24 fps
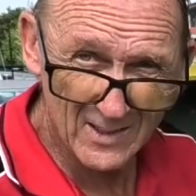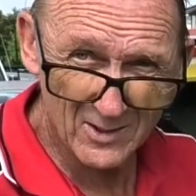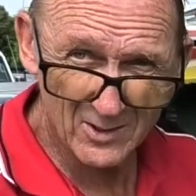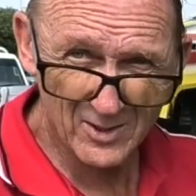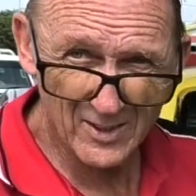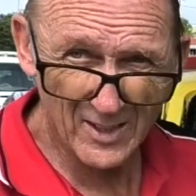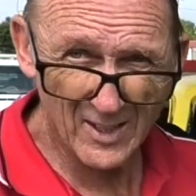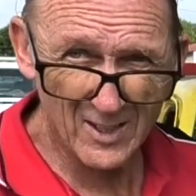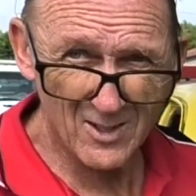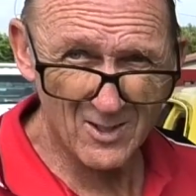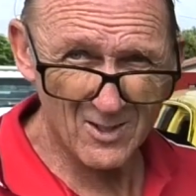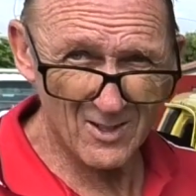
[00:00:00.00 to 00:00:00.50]
or
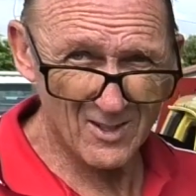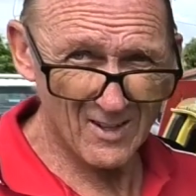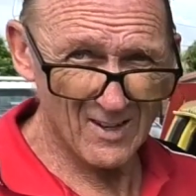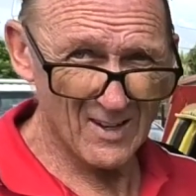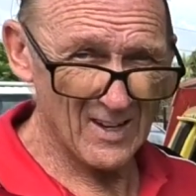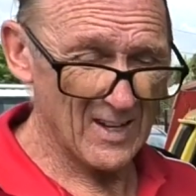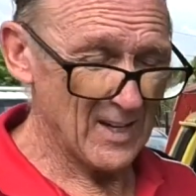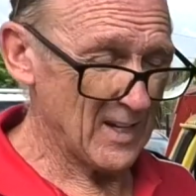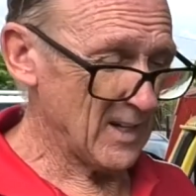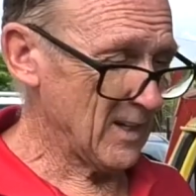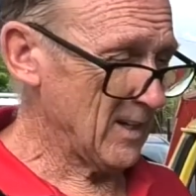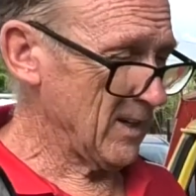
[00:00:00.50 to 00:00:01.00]
so.
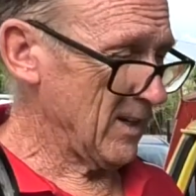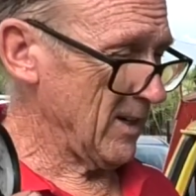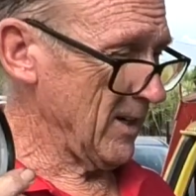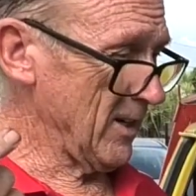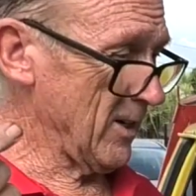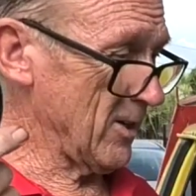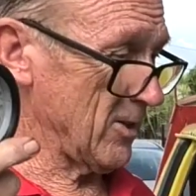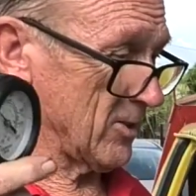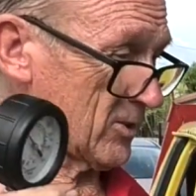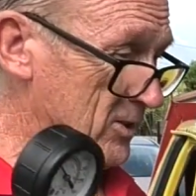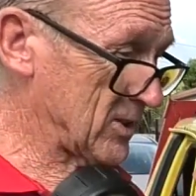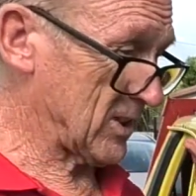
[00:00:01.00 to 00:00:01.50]
And
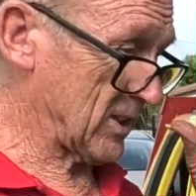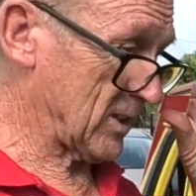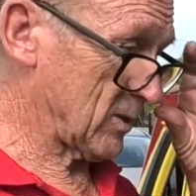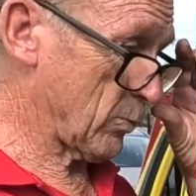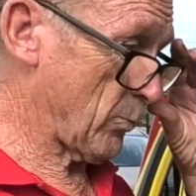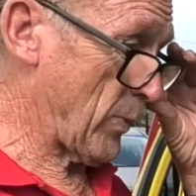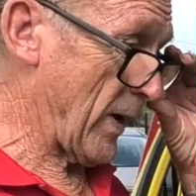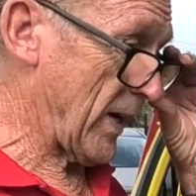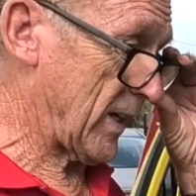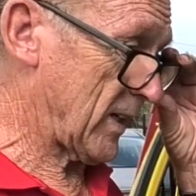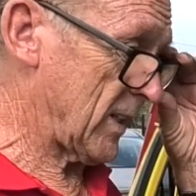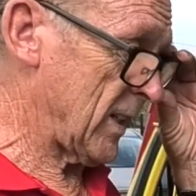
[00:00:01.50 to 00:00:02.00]
I was
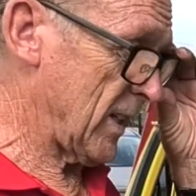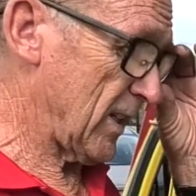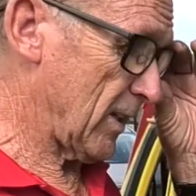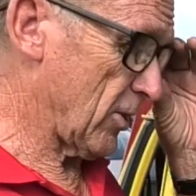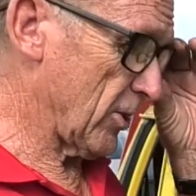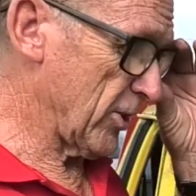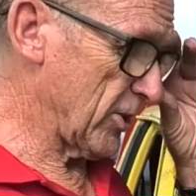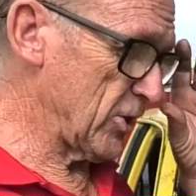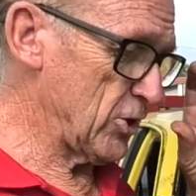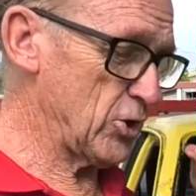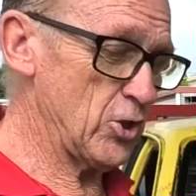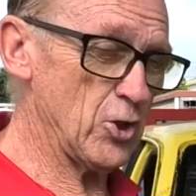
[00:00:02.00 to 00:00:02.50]
expecting
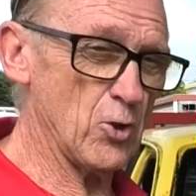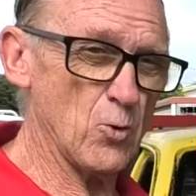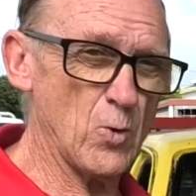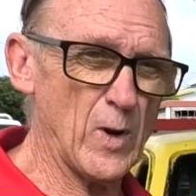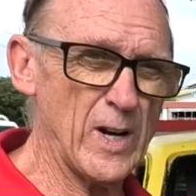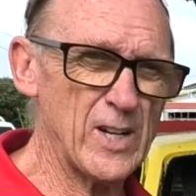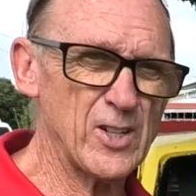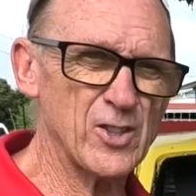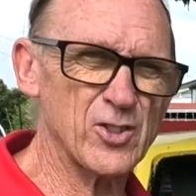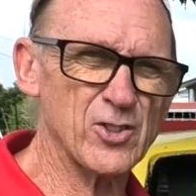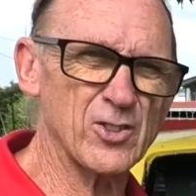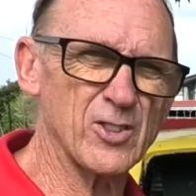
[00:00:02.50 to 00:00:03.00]
on a new
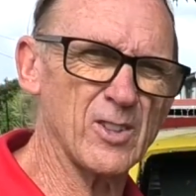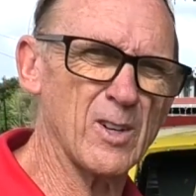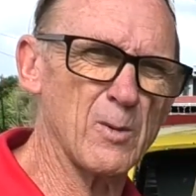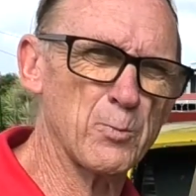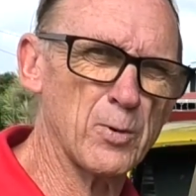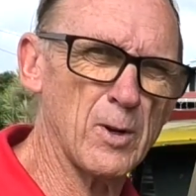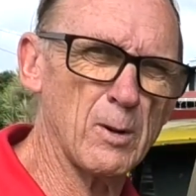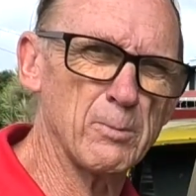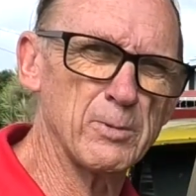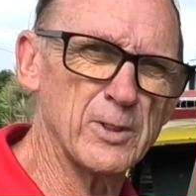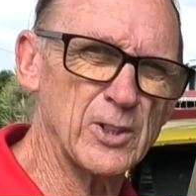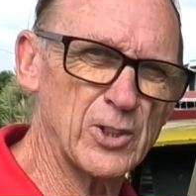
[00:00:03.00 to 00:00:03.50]
engine I
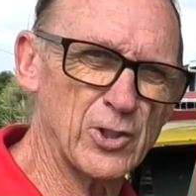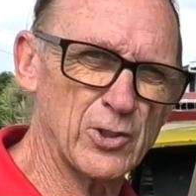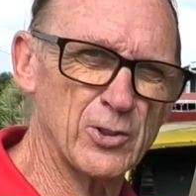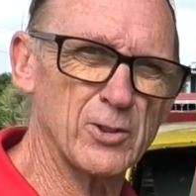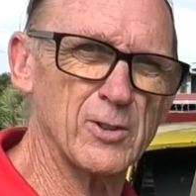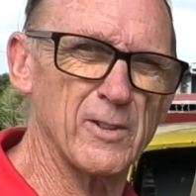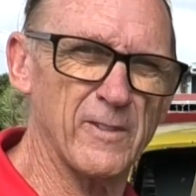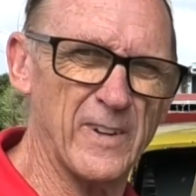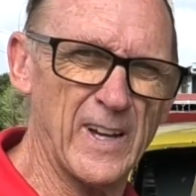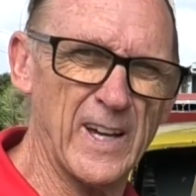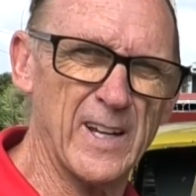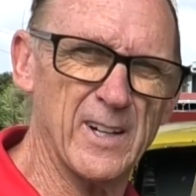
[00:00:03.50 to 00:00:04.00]
probably should
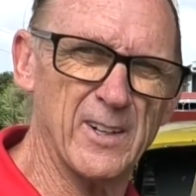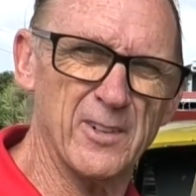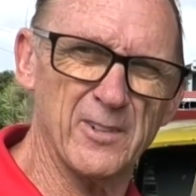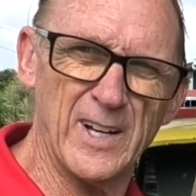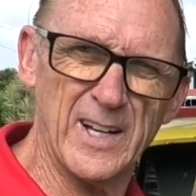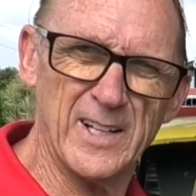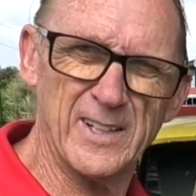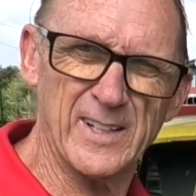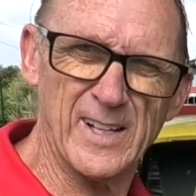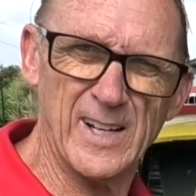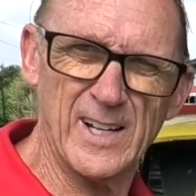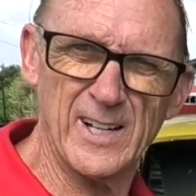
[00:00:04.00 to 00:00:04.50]
have had
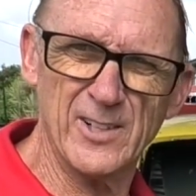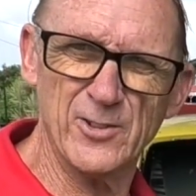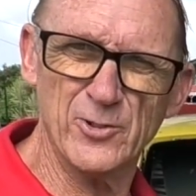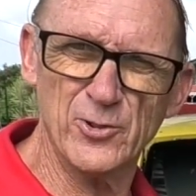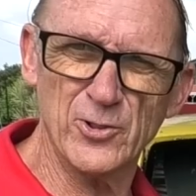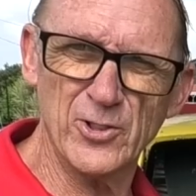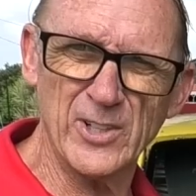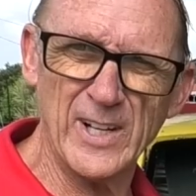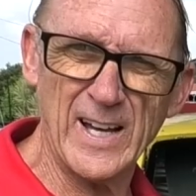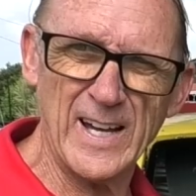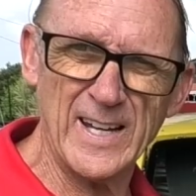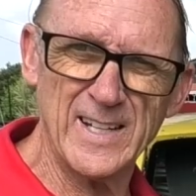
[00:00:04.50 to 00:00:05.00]
around
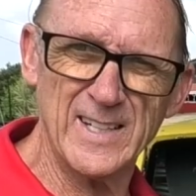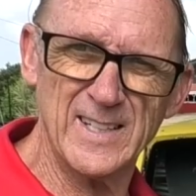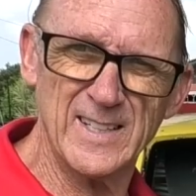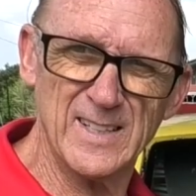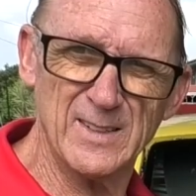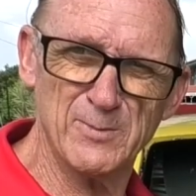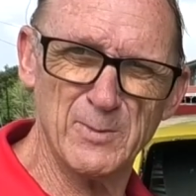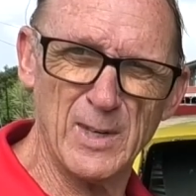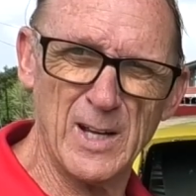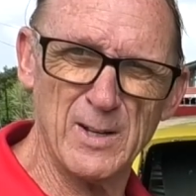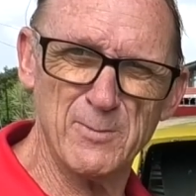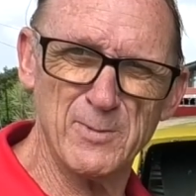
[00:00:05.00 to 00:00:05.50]

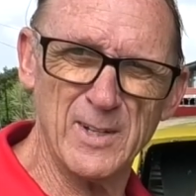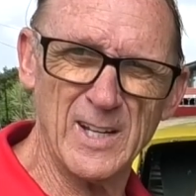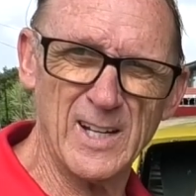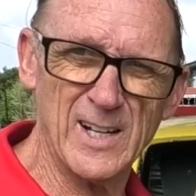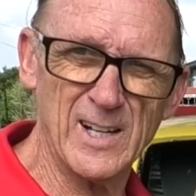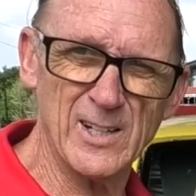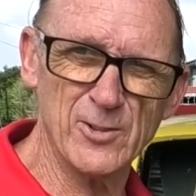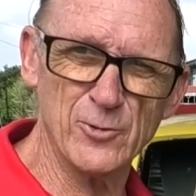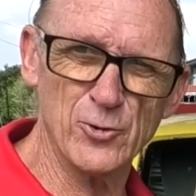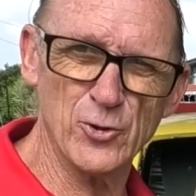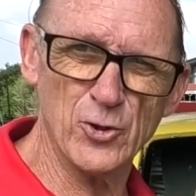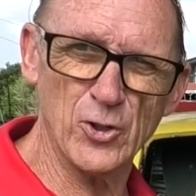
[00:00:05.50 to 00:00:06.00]
180, maybe
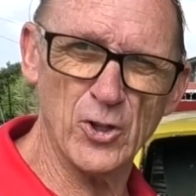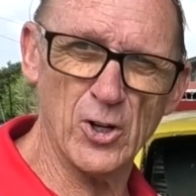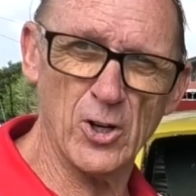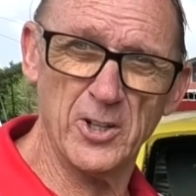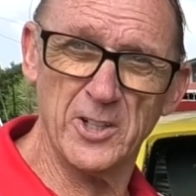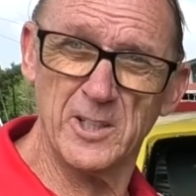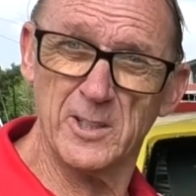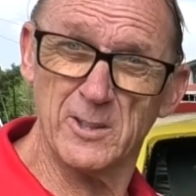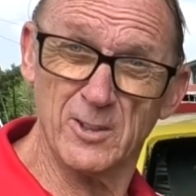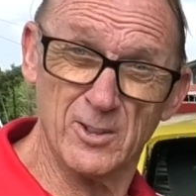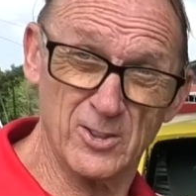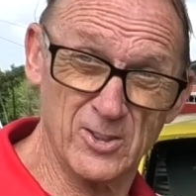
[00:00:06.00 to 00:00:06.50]

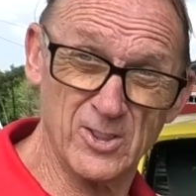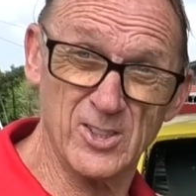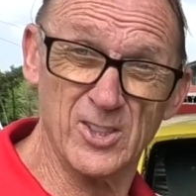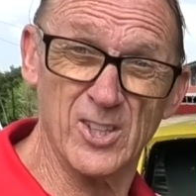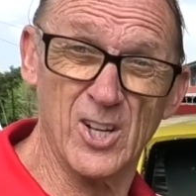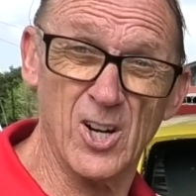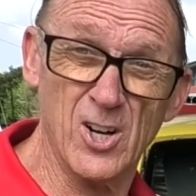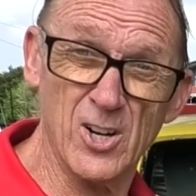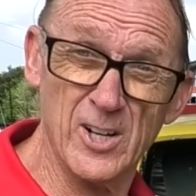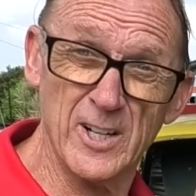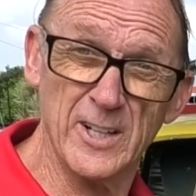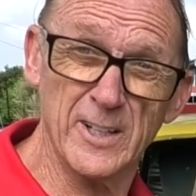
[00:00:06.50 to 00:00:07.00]
190 because of
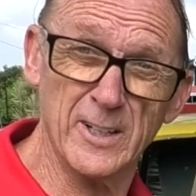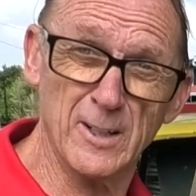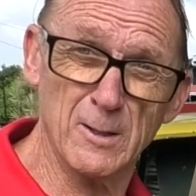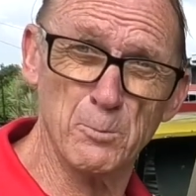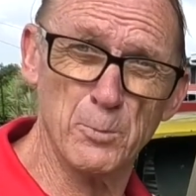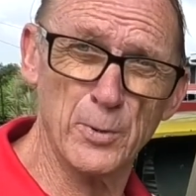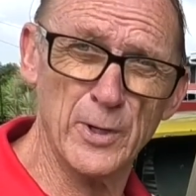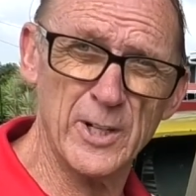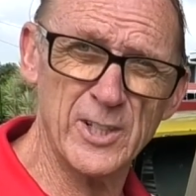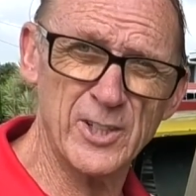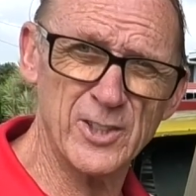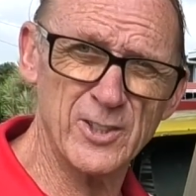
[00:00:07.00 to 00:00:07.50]
the higher
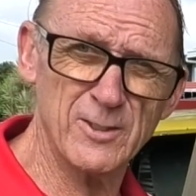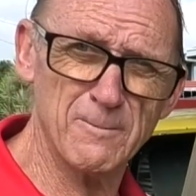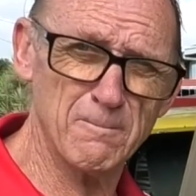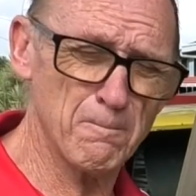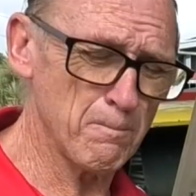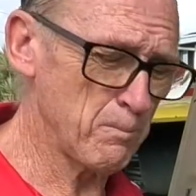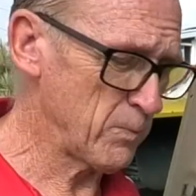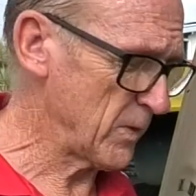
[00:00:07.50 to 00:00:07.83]
compression.